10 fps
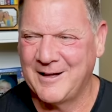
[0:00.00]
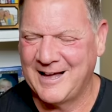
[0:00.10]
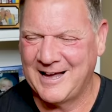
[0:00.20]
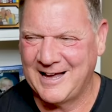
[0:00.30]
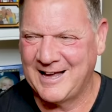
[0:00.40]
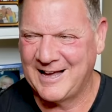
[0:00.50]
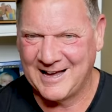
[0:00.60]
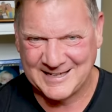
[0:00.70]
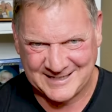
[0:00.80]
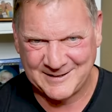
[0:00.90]
uh,
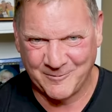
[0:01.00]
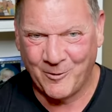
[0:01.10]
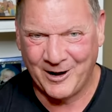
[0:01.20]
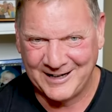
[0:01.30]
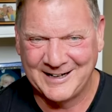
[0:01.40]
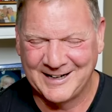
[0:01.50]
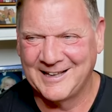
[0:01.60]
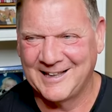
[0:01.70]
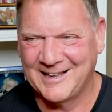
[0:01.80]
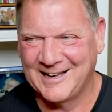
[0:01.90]
a, one,
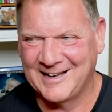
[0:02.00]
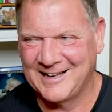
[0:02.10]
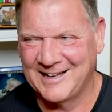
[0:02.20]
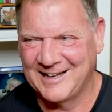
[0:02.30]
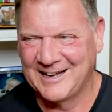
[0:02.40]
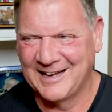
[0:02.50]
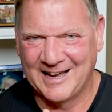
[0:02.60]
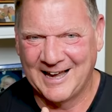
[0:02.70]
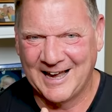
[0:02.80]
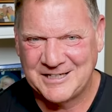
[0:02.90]
uh,
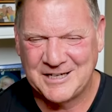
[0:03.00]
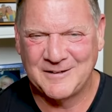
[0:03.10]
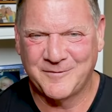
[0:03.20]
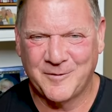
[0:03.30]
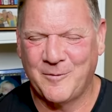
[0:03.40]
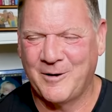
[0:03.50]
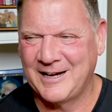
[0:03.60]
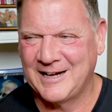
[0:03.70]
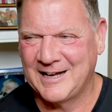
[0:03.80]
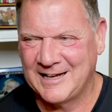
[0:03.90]
a chin for
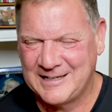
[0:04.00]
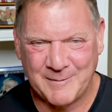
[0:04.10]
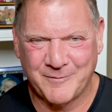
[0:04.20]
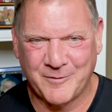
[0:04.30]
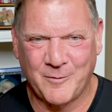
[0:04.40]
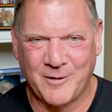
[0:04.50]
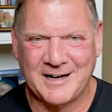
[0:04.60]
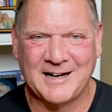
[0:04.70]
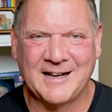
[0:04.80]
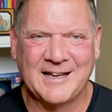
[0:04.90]
one, a dip for
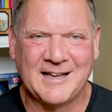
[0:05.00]
one,